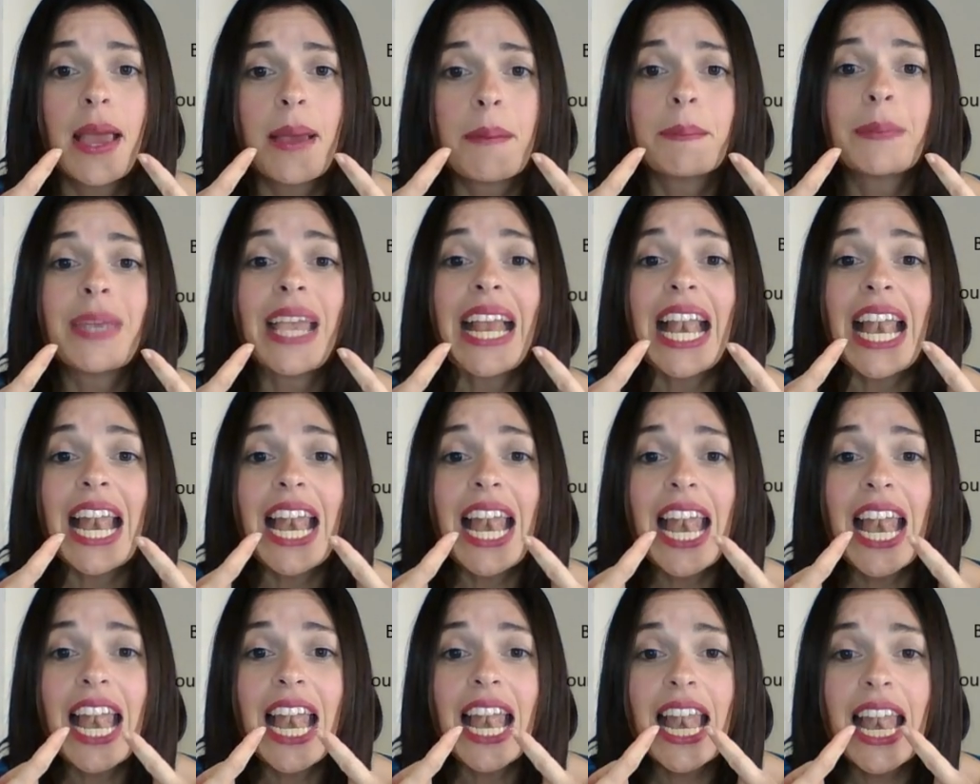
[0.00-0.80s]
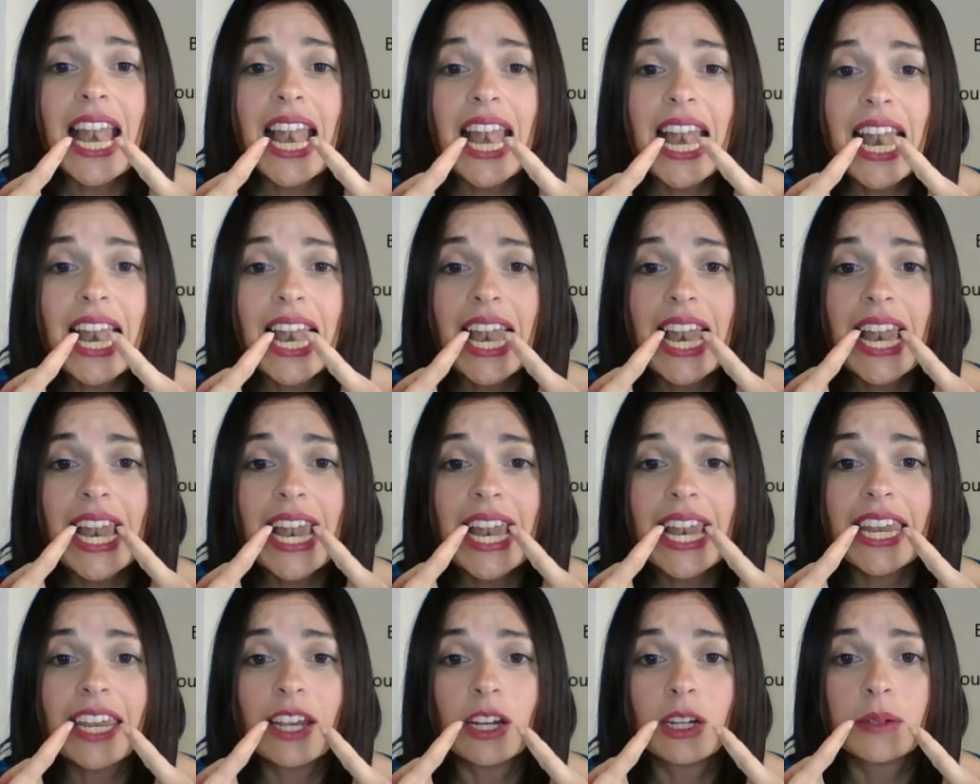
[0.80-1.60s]

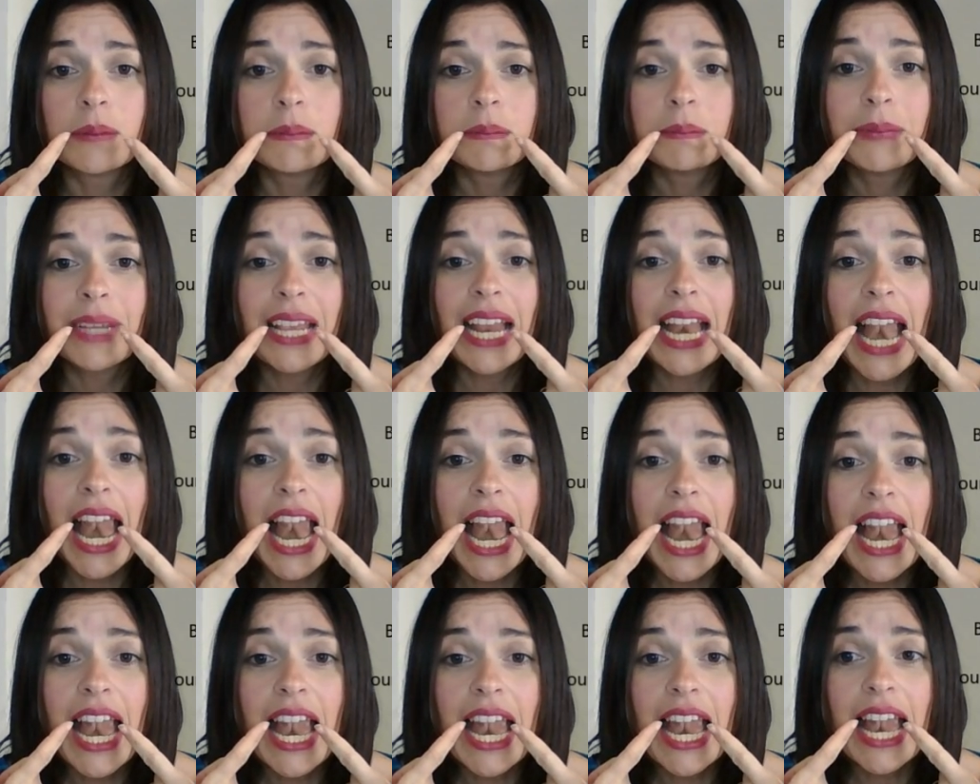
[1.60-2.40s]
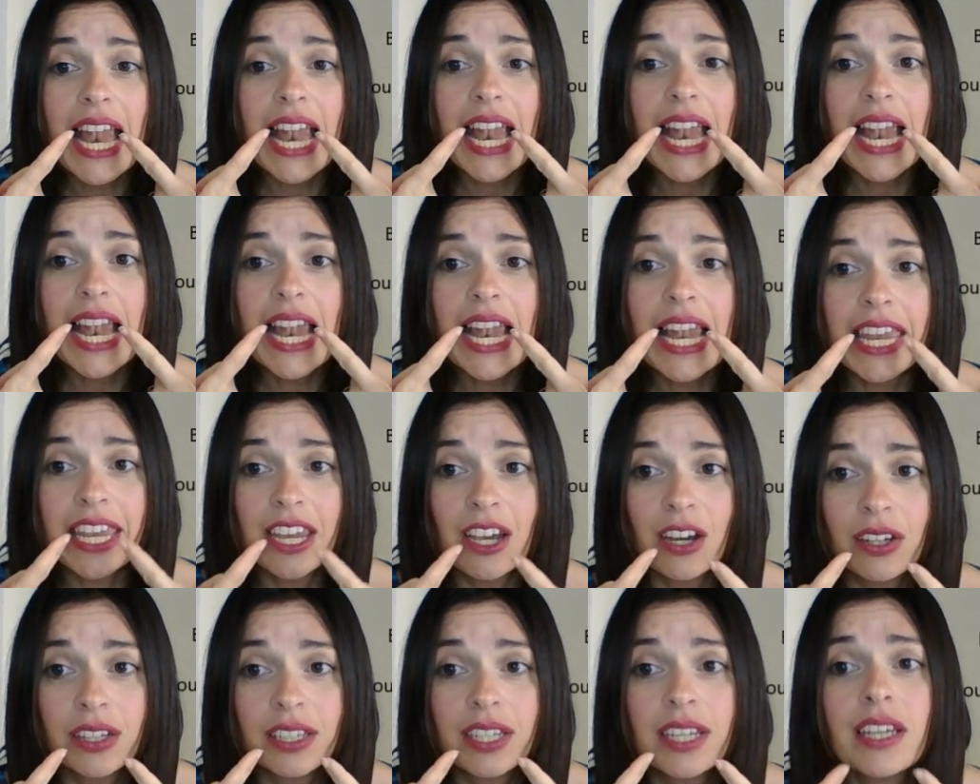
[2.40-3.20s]
Million,
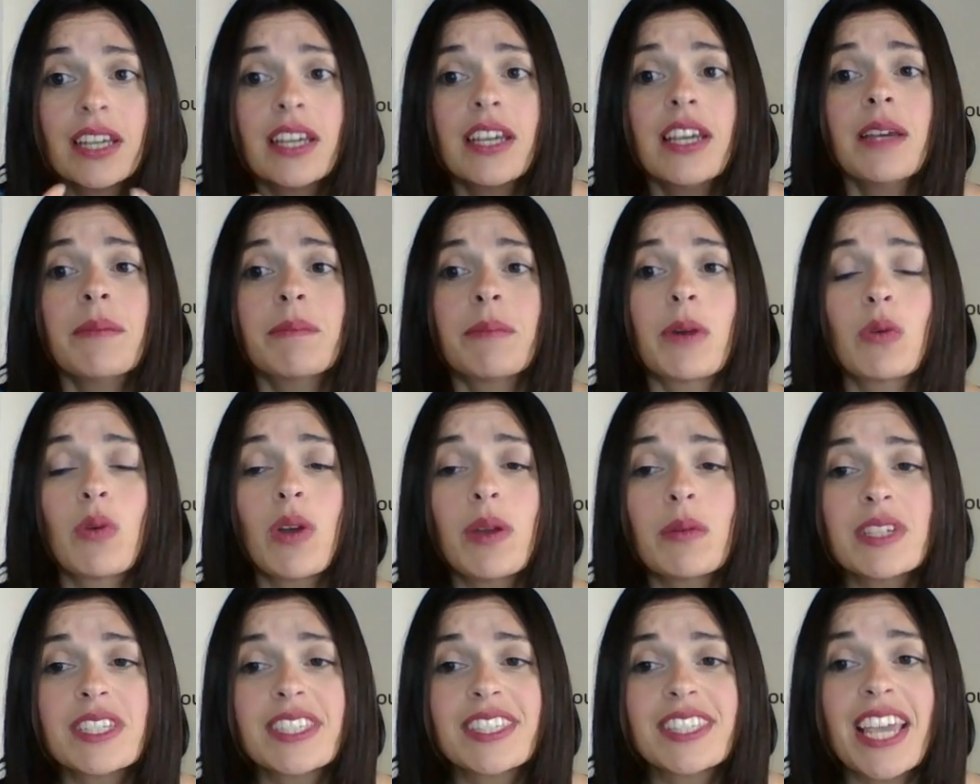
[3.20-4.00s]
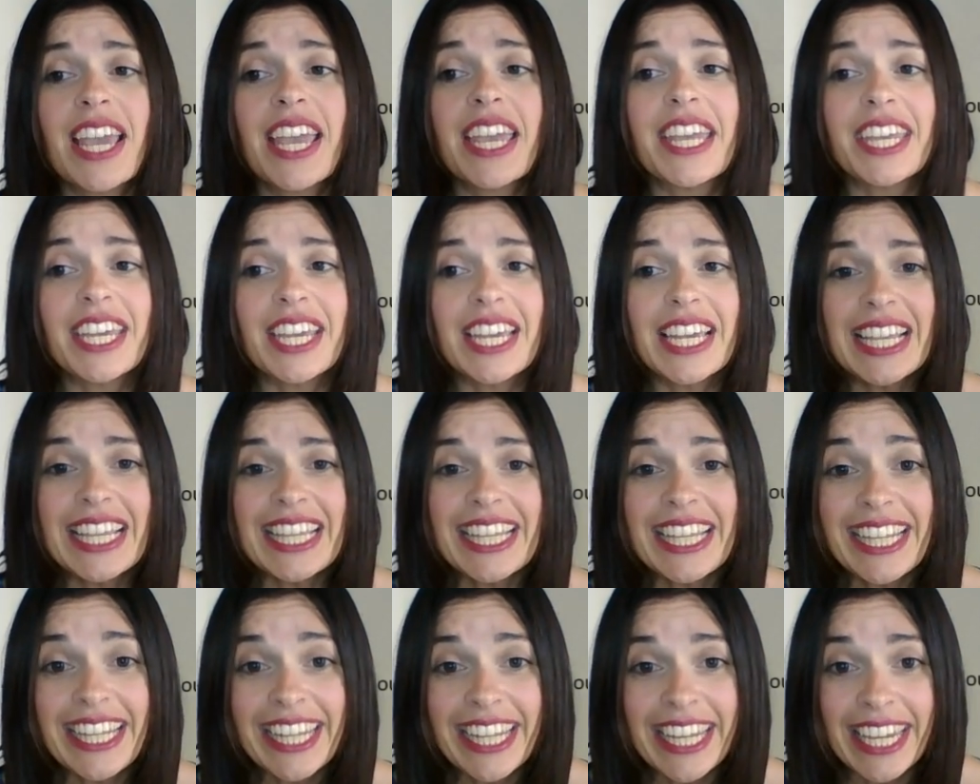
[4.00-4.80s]
million. But when we say
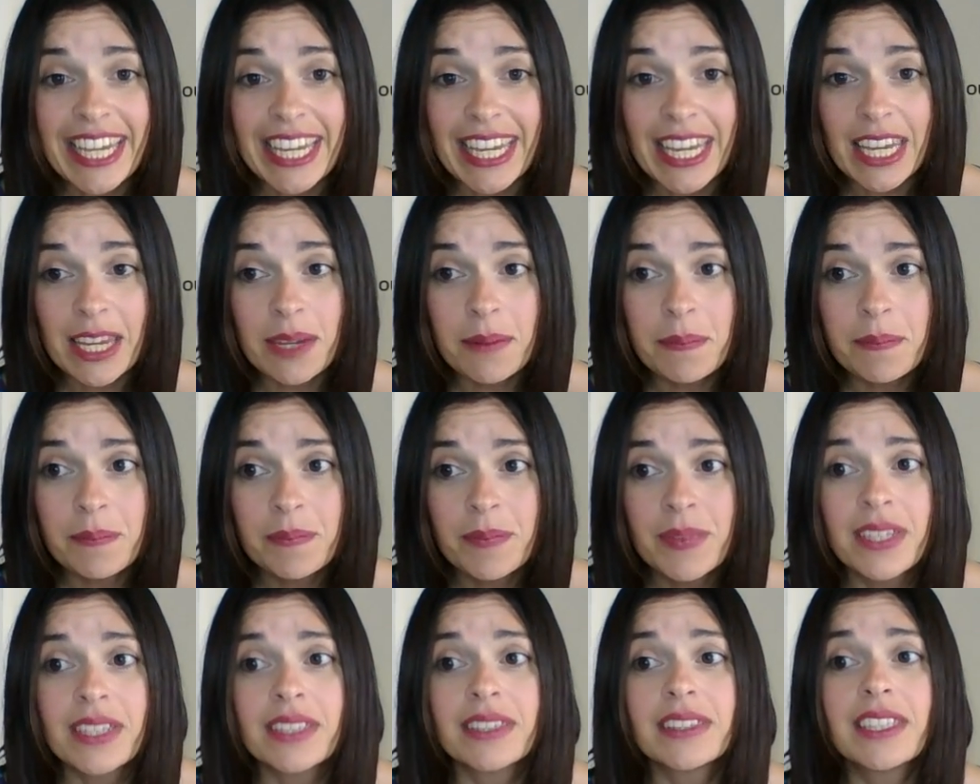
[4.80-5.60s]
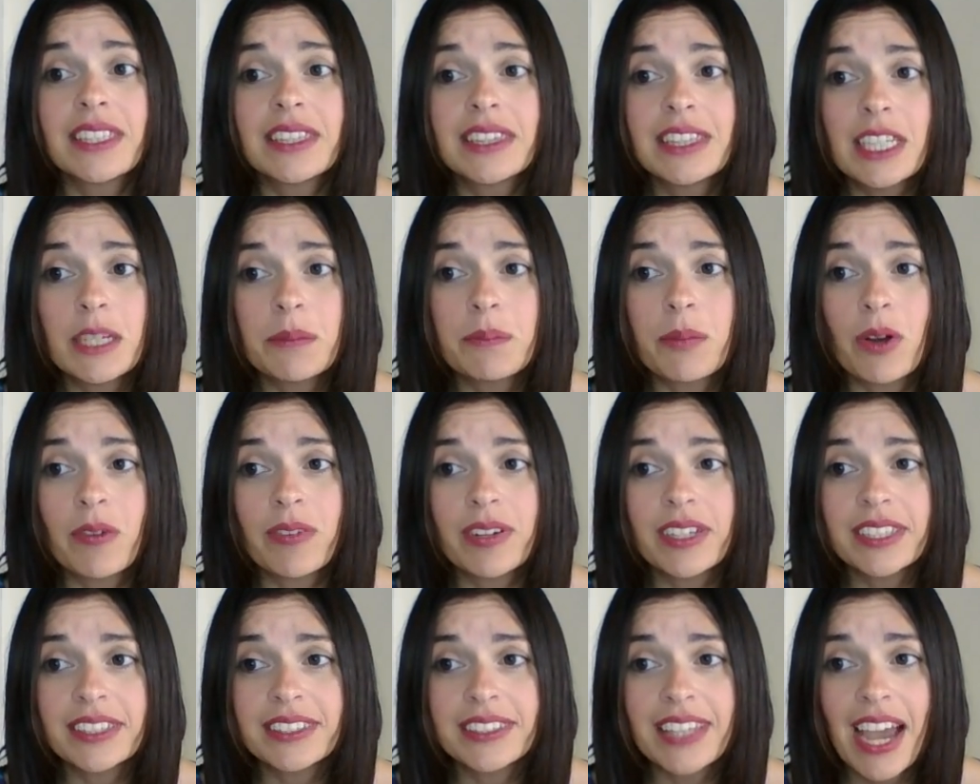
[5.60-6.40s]
yi, the tip of
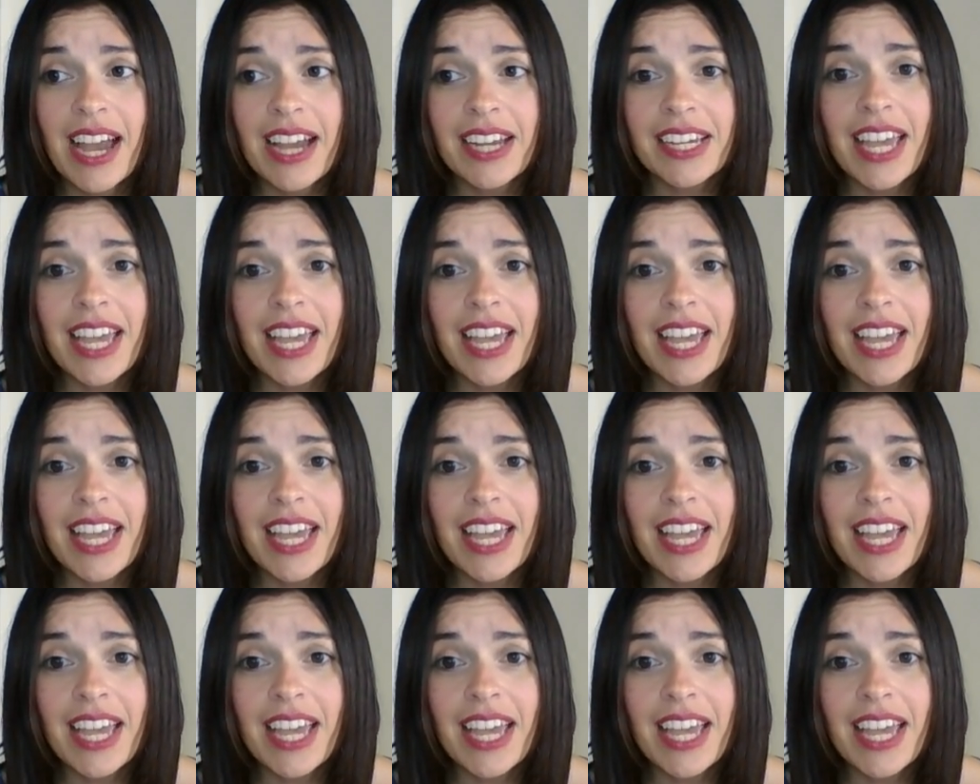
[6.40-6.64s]
our tongue